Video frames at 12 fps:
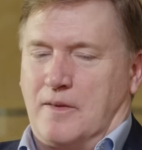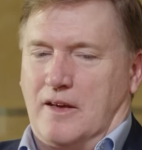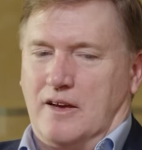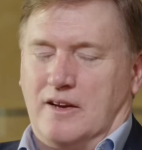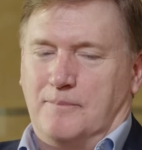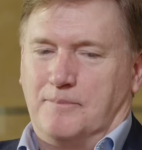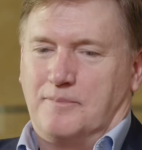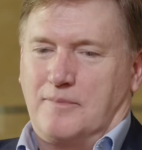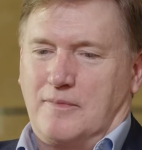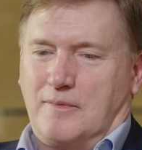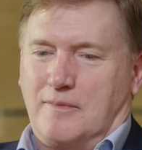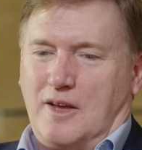And
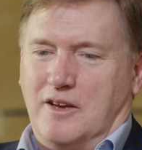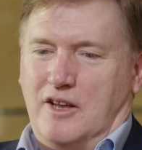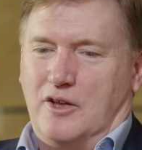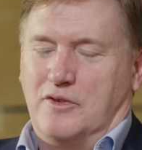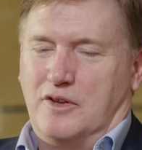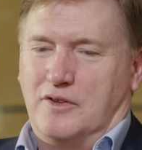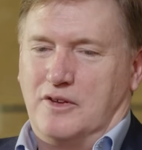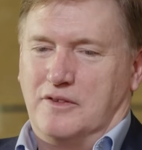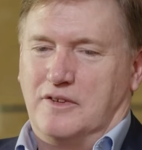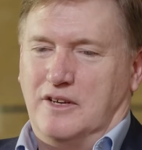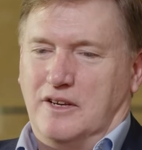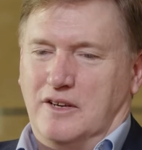you know,
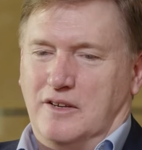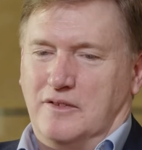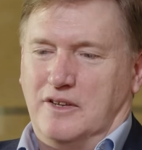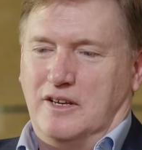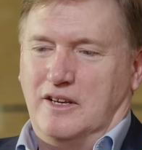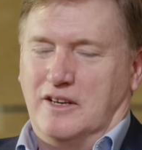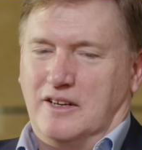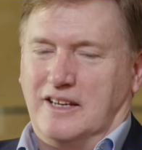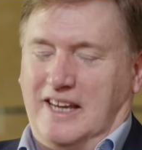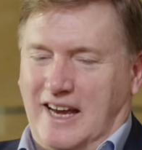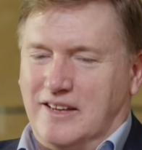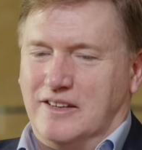
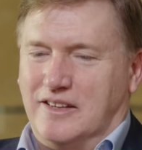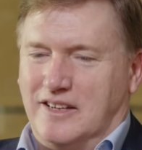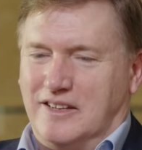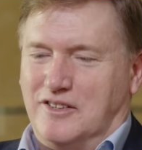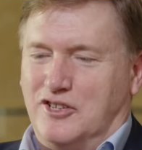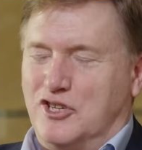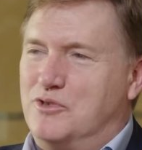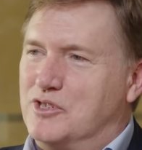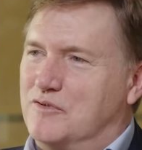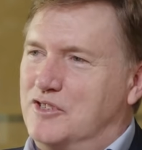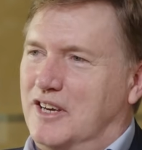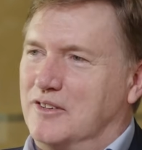the use
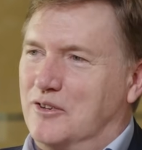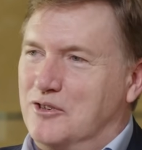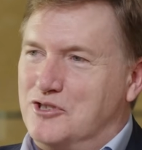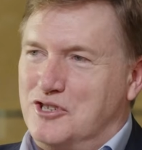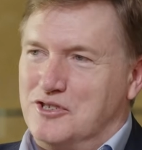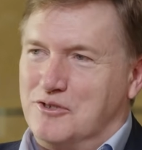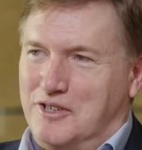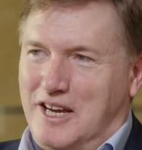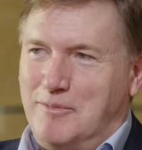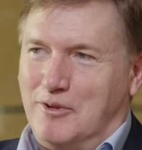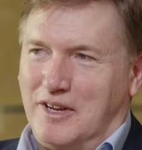of technology to enable